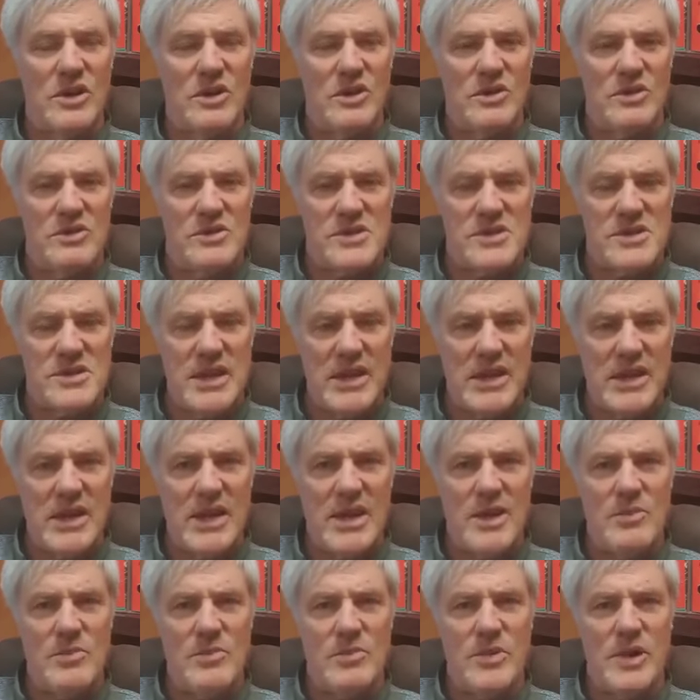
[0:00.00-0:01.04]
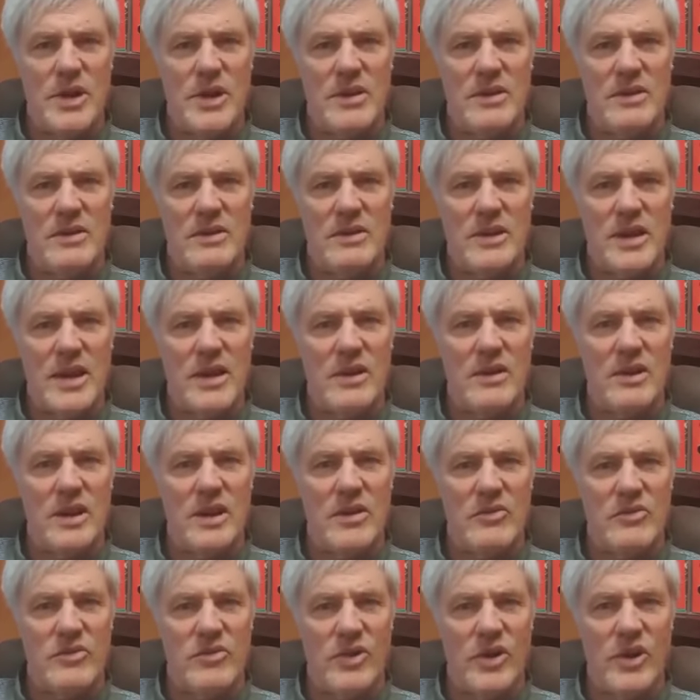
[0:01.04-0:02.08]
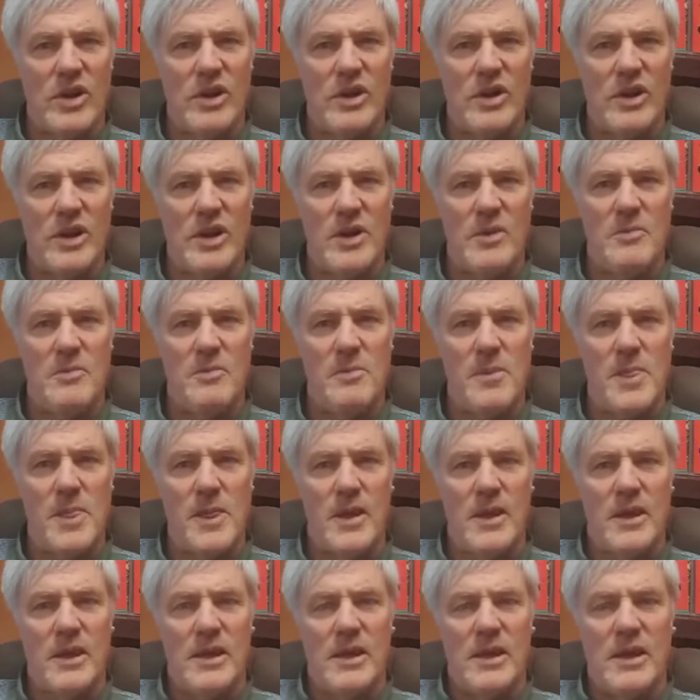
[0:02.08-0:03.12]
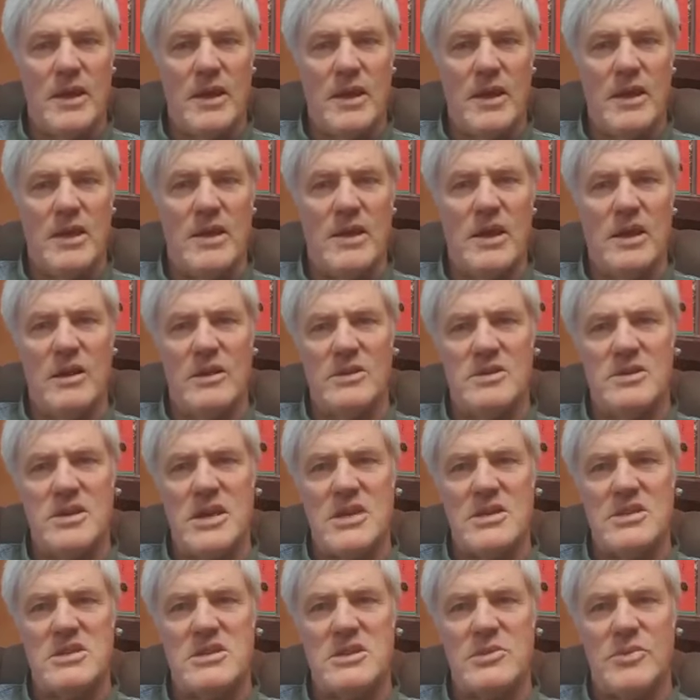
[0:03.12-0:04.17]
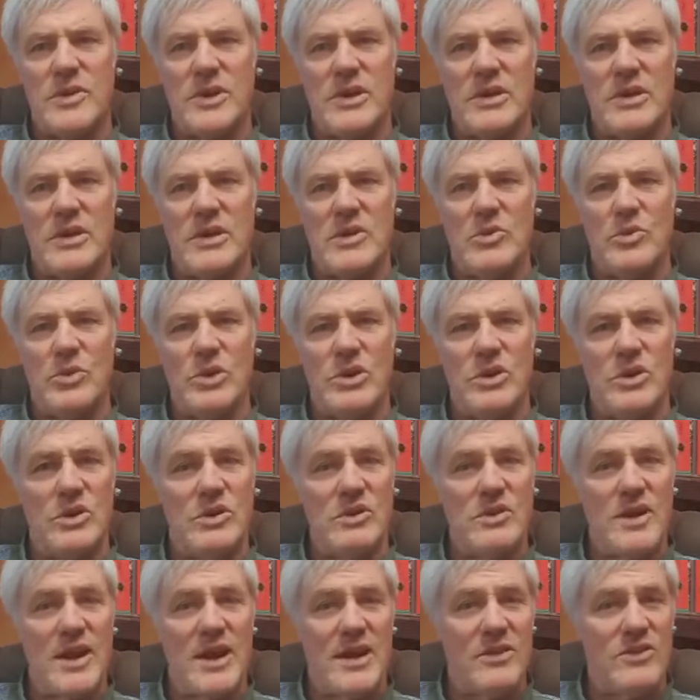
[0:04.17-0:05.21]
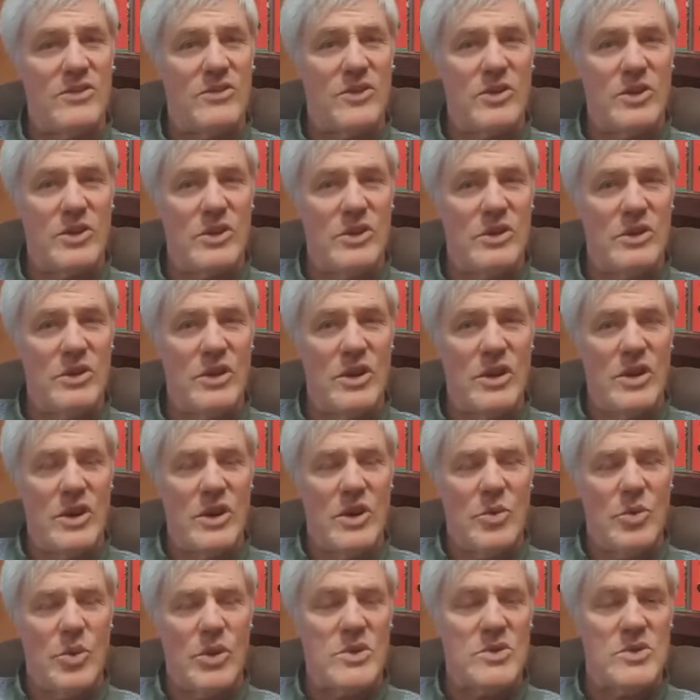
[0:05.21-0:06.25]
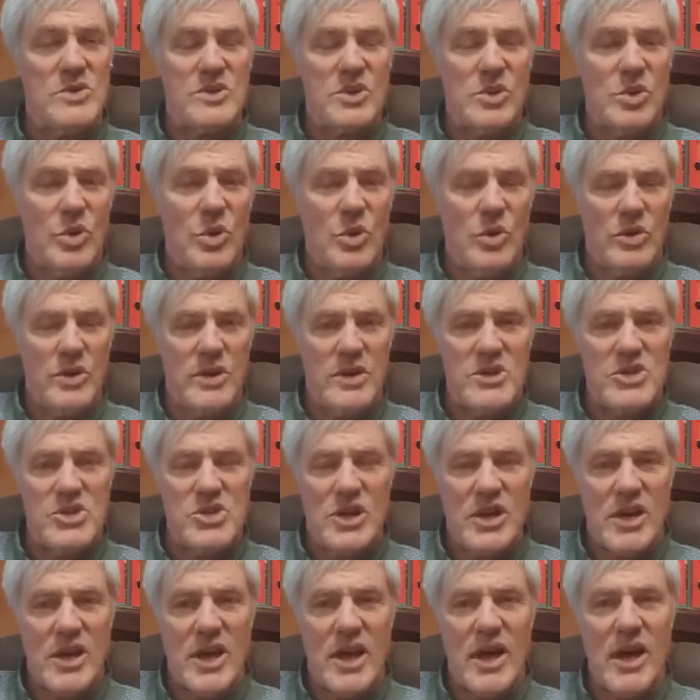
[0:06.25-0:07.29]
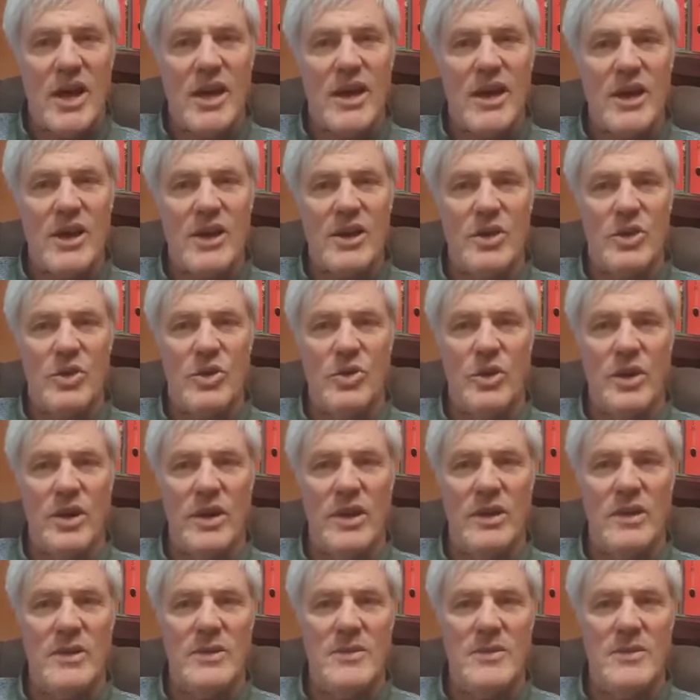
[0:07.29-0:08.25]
seek him and follow him. And in the Old Testament, he would do that through what is called the Shekinah glory.